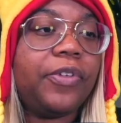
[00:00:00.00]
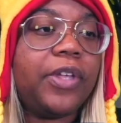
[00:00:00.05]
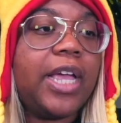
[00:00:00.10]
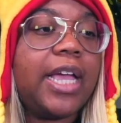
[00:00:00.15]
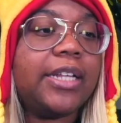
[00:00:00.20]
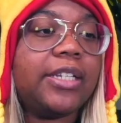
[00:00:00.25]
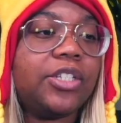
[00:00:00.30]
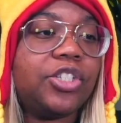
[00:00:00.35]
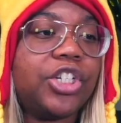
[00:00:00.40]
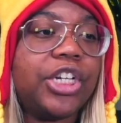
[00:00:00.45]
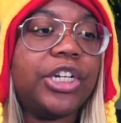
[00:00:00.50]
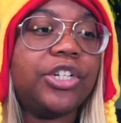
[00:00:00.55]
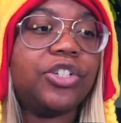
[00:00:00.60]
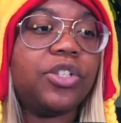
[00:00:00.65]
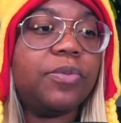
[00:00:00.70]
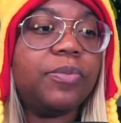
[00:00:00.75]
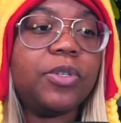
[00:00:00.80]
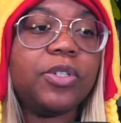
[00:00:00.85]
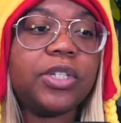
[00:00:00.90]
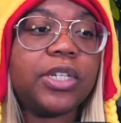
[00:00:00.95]
had to change
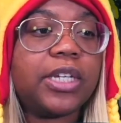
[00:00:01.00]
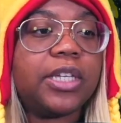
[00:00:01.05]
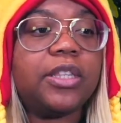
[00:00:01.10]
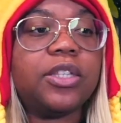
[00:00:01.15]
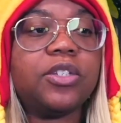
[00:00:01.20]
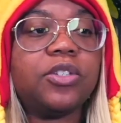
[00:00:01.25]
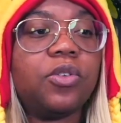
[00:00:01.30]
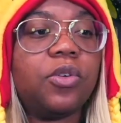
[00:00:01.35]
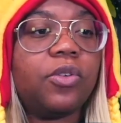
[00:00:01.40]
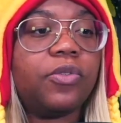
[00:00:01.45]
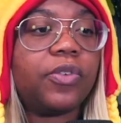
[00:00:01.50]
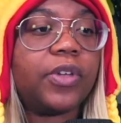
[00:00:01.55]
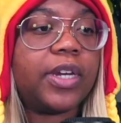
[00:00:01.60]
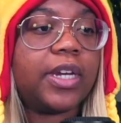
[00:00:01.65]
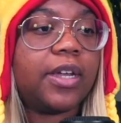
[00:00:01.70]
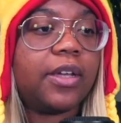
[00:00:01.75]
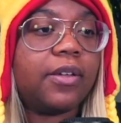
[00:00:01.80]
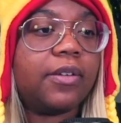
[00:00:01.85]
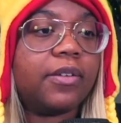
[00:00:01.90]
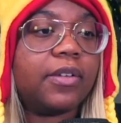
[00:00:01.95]
the music in this whole
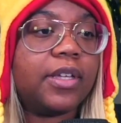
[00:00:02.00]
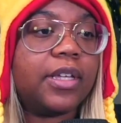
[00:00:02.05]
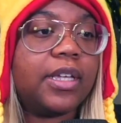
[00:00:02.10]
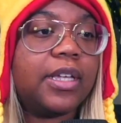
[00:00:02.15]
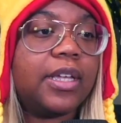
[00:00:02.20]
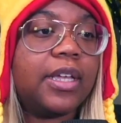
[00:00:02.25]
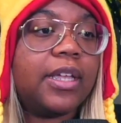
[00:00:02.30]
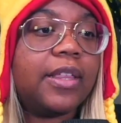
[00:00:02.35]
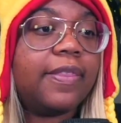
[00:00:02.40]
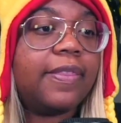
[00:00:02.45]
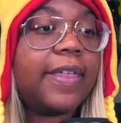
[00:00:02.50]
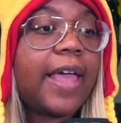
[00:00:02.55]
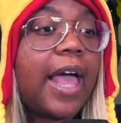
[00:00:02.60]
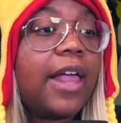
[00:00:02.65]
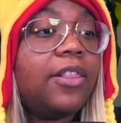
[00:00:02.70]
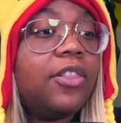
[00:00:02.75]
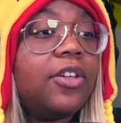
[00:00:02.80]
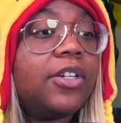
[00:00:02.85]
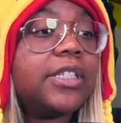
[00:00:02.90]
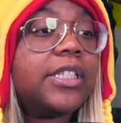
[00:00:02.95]
video.
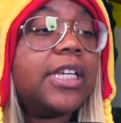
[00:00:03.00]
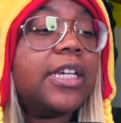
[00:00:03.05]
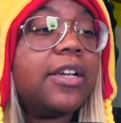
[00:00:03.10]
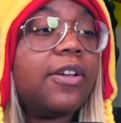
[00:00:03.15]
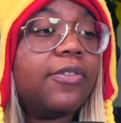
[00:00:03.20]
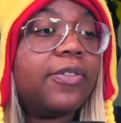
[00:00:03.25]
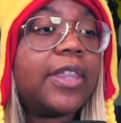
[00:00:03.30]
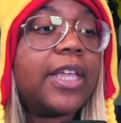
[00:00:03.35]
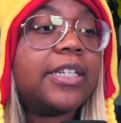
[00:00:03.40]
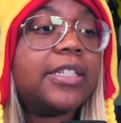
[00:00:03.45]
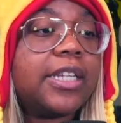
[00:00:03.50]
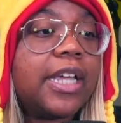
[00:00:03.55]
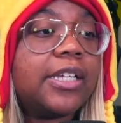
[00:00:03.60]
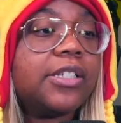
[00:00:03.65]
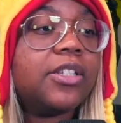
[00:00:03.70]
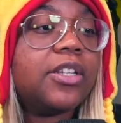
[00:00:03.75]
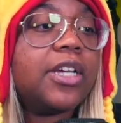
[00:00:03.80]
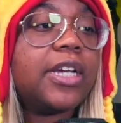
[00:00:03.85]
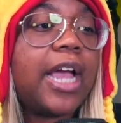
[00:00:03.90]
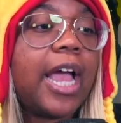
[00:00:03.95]
That looks like that
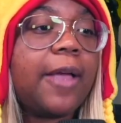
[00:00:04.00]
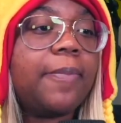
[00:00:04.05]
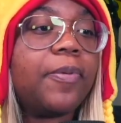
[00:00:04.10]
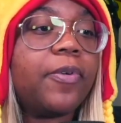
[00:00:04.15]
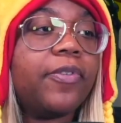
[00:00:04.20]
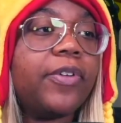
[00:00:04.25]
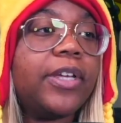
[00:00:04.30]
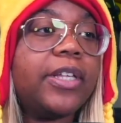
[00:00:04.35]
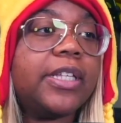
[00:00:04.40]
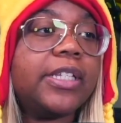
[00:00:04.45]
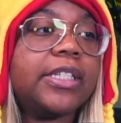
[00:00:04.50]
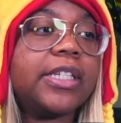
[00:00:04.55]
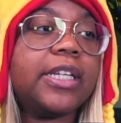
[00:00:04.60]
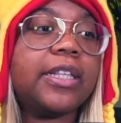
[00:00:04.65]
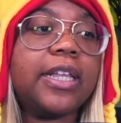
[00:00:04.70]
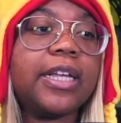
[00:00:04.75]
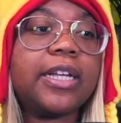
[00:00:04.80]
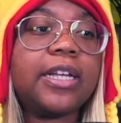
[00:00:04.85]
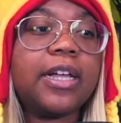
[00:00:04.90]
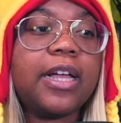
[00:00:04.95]
does look
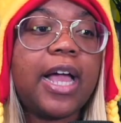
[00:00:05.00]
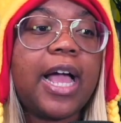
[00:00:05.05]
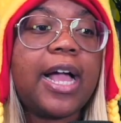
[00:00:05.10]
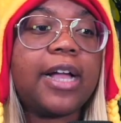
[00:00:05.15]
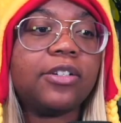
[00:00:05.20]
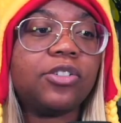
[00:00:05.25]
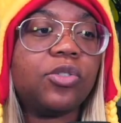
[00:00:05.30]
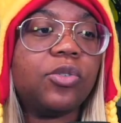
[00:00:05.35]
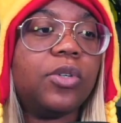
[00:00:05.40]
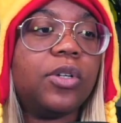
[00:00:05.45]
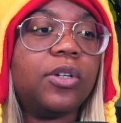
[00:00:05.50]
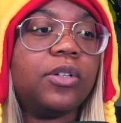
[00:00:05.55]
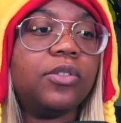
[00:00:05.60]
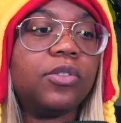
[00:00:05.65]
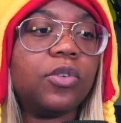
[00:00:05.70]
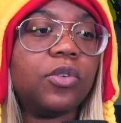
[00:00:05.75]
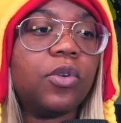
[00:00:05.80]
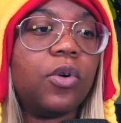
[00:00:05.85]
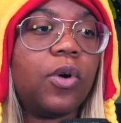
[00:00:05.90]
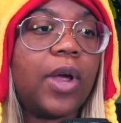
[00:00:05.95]
hyper-realistic, like an
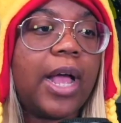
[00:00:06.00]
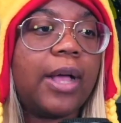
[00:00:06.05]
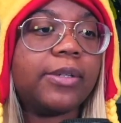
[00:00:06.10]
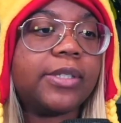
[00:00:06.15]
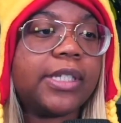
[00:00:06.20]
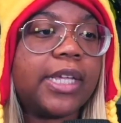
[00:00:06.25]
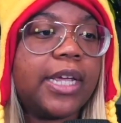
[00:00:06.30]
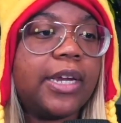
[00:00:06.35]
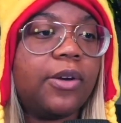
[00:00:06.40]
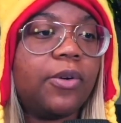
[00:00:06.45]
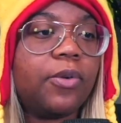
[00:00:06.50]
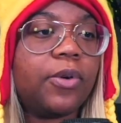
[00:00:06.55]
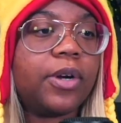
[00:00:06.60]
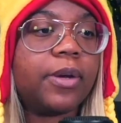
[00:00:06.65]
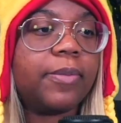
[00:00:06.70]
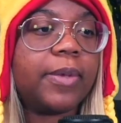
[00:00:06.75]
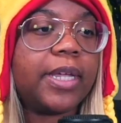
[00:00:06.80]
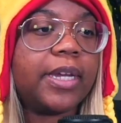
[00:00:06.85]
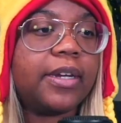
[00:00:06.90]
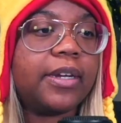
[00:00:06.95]
actual outside
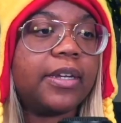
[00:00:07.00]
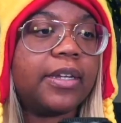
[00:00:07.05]
ornament.